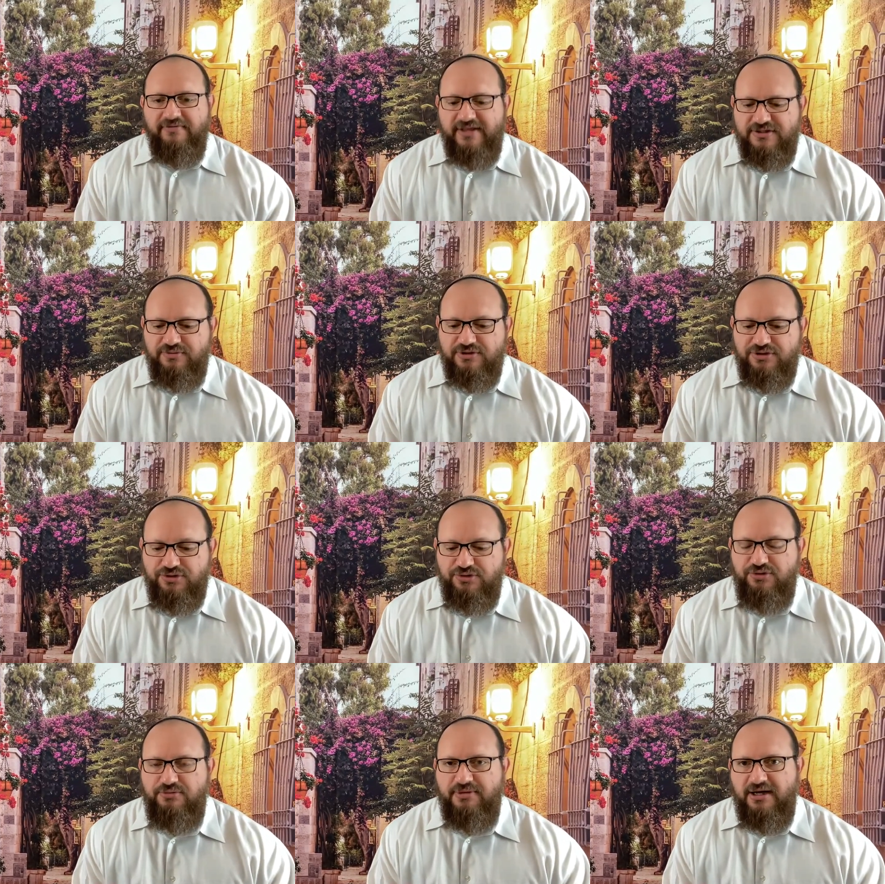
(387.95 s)
That's what
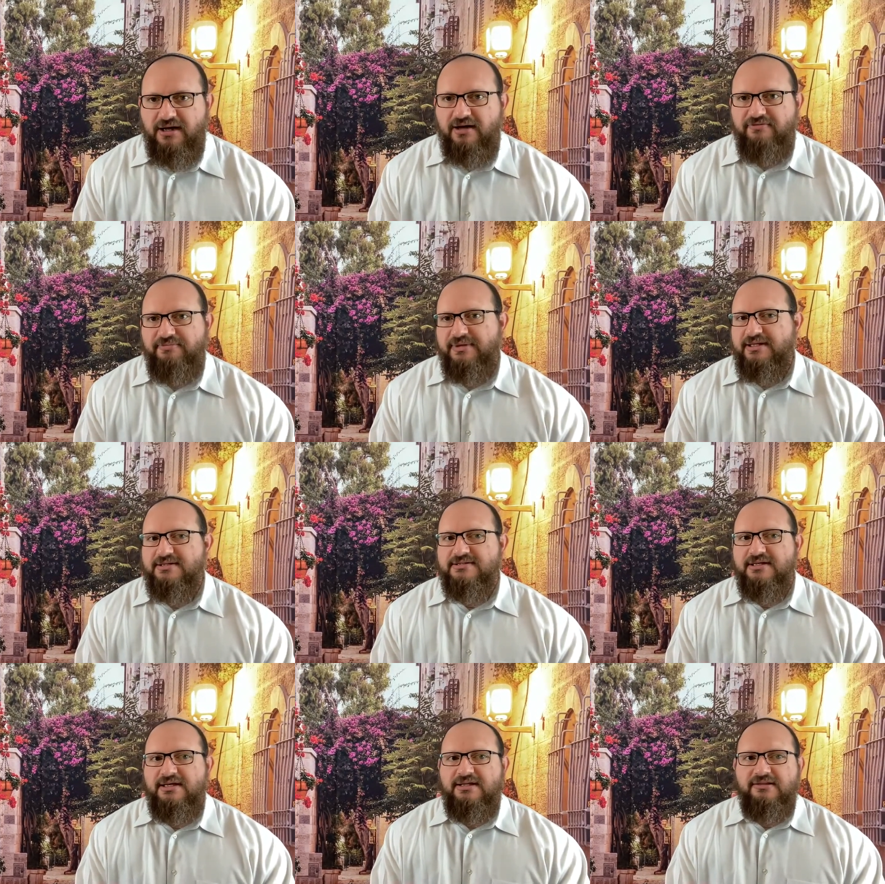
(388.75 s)
Tuba Av
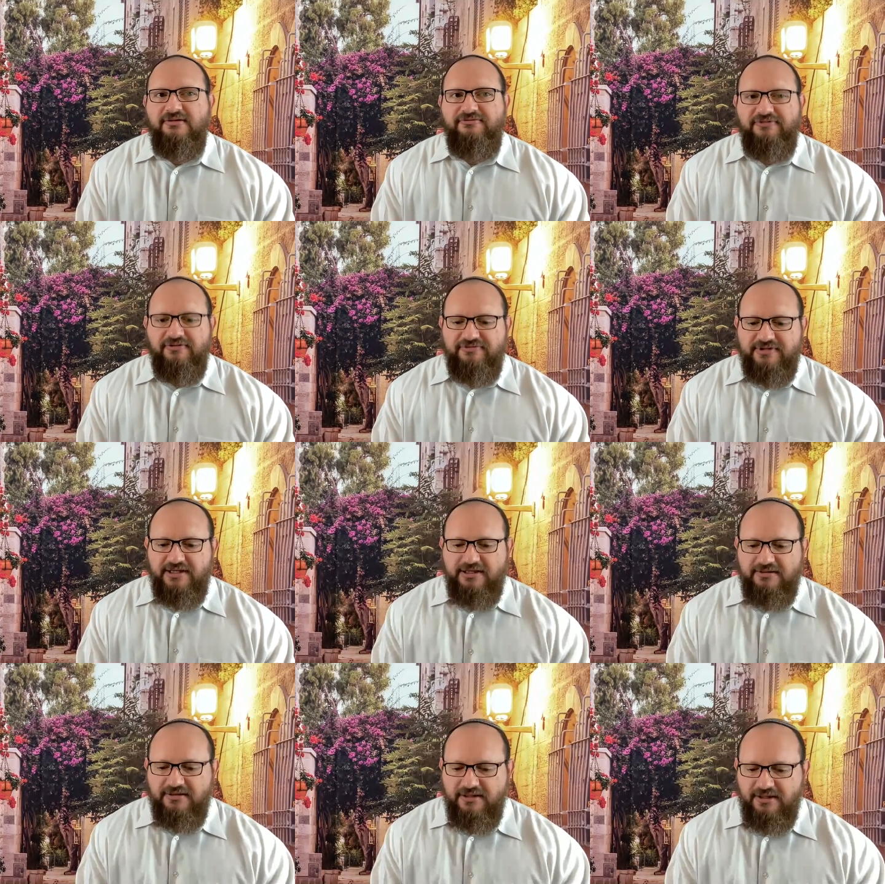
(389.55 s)
means, the
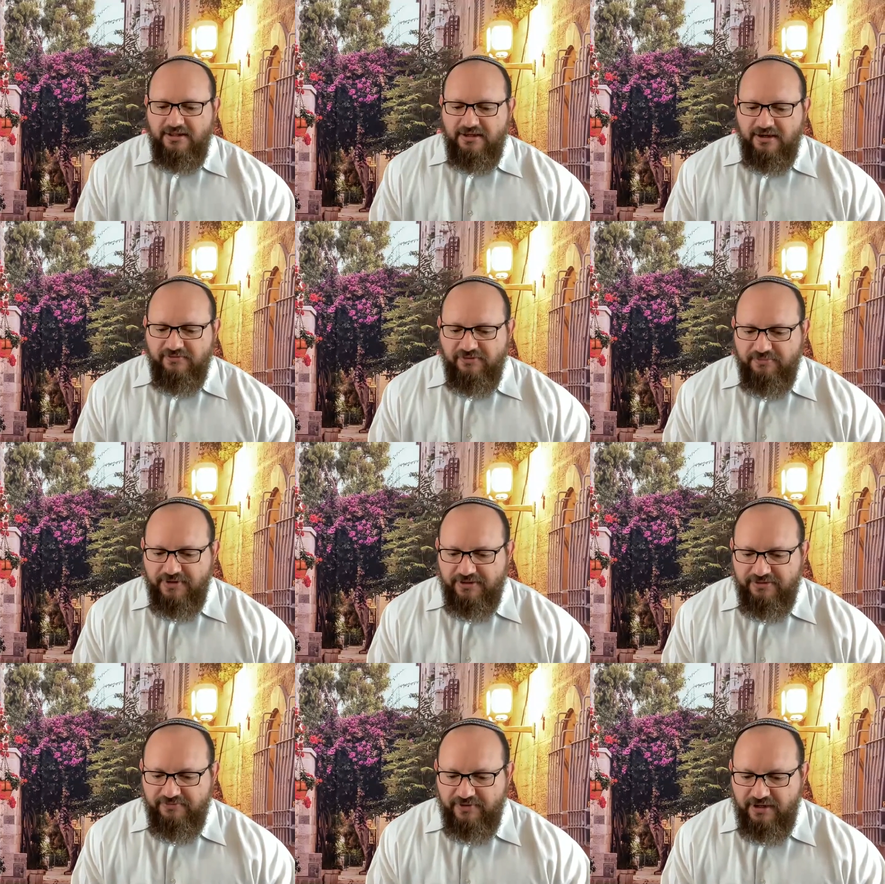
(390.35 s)
15th of the
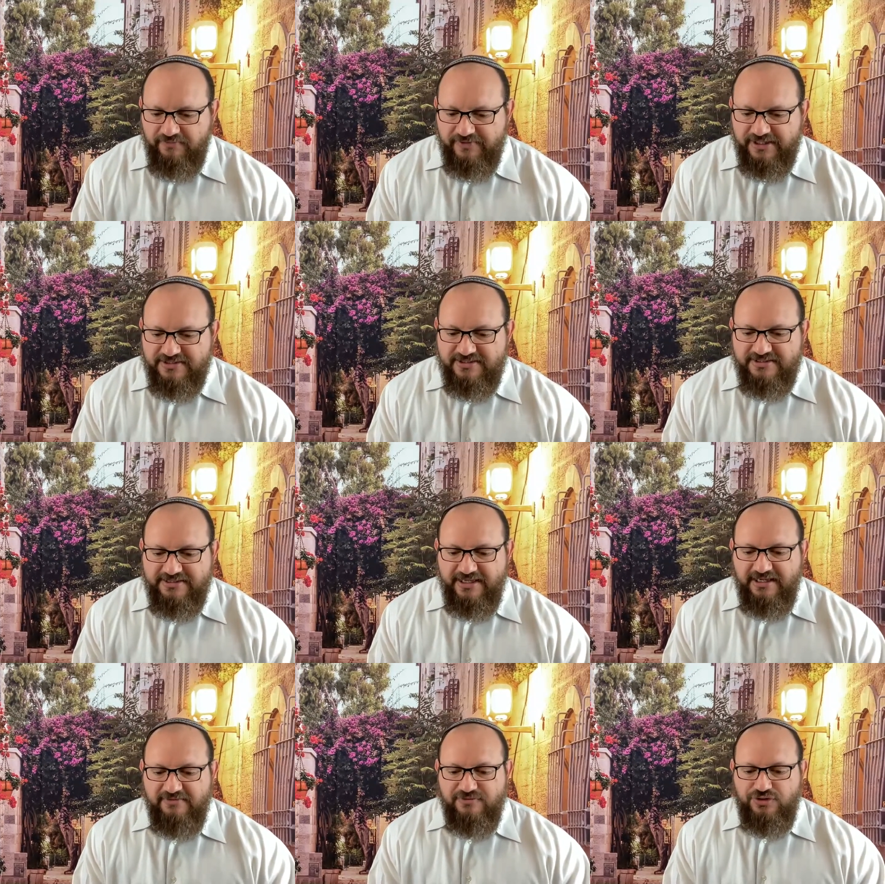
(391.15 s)
month of Av. And it's a
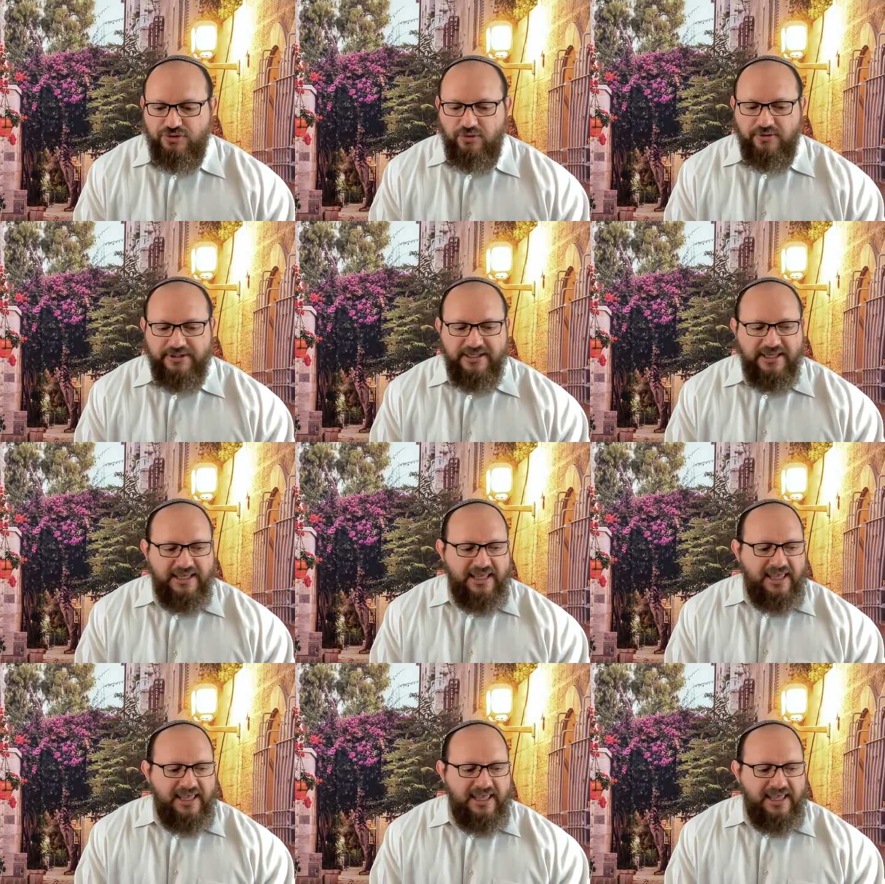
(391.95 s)
day of joy.